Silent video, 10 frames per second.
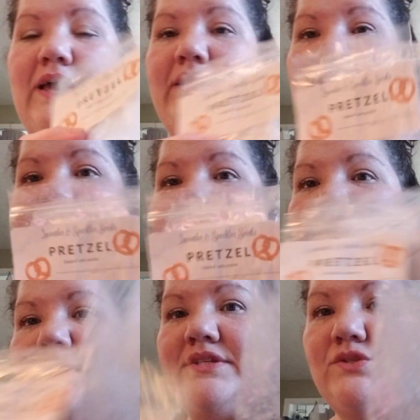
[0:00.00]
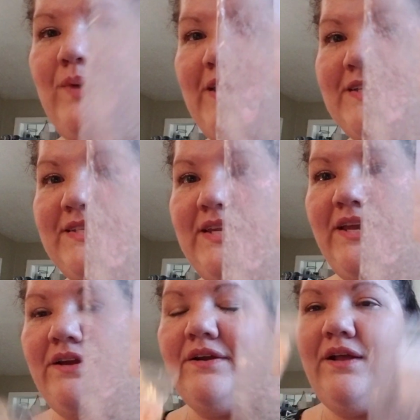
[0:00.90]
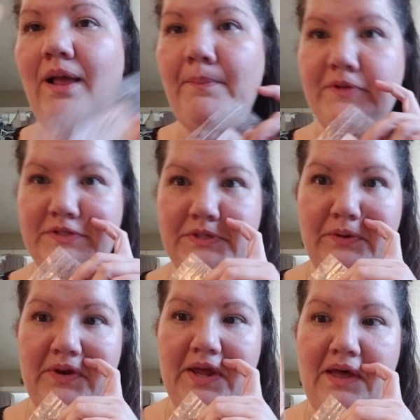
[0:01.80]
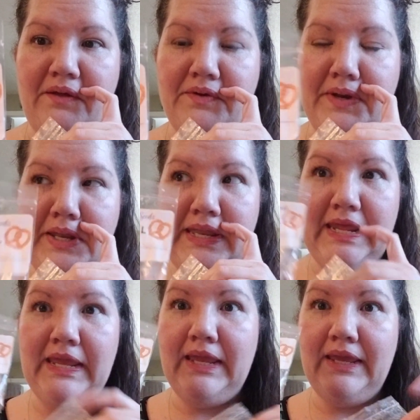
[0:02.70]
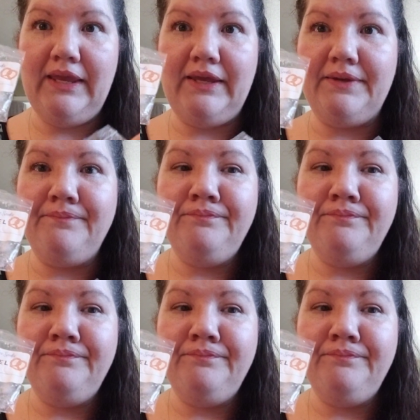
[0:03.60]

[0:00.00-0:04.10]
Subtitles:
the sweetness in here helped tone down the